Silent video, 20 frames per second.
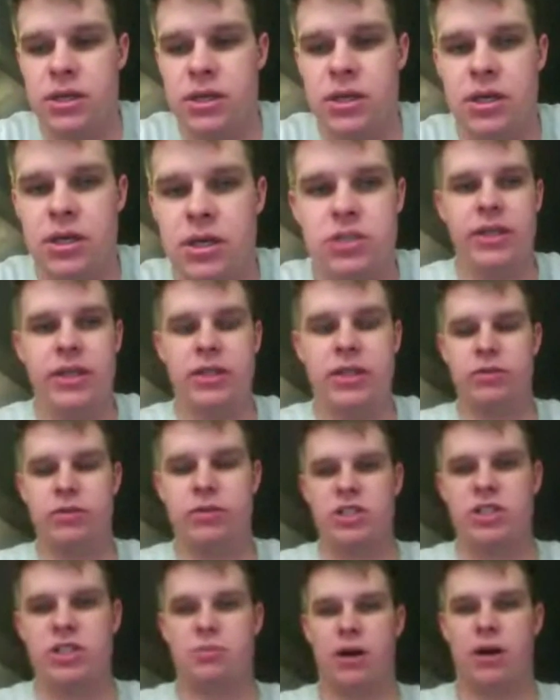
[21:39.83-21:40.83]
So like
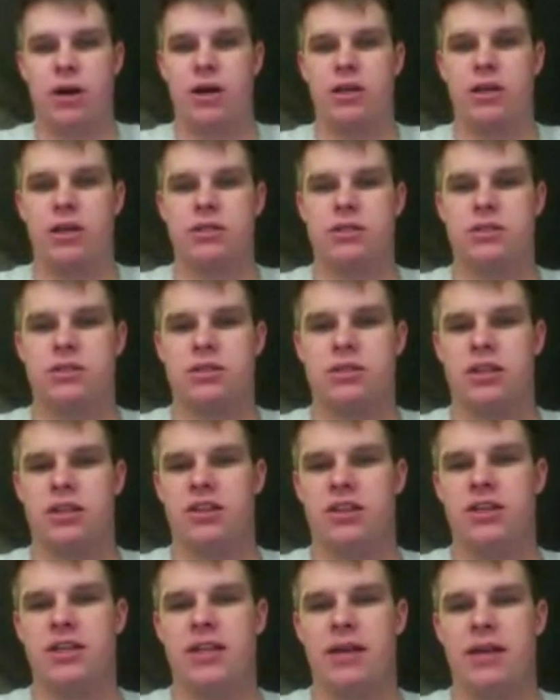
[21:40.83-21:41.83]

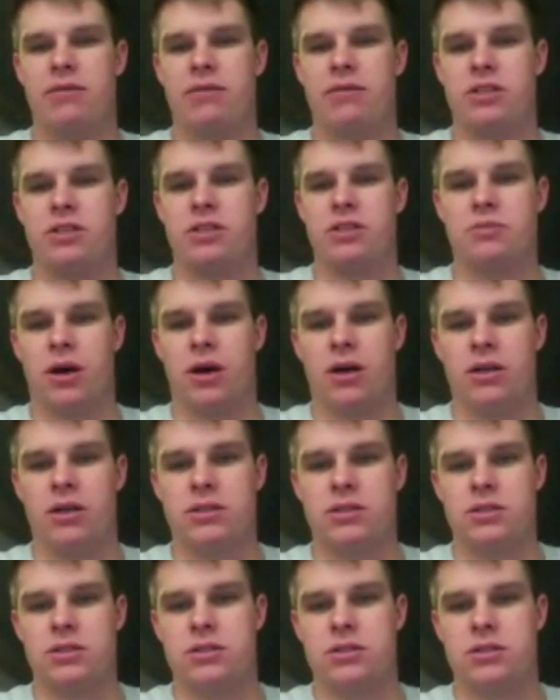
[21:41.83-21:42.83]
the thing that
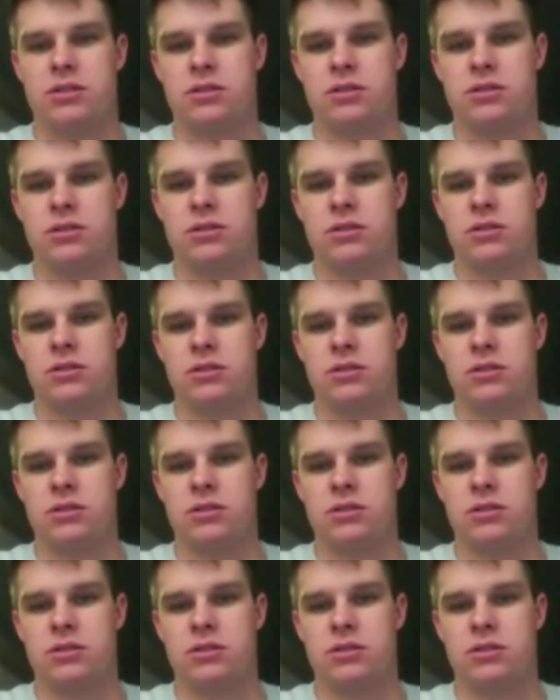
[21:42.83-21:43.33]
responds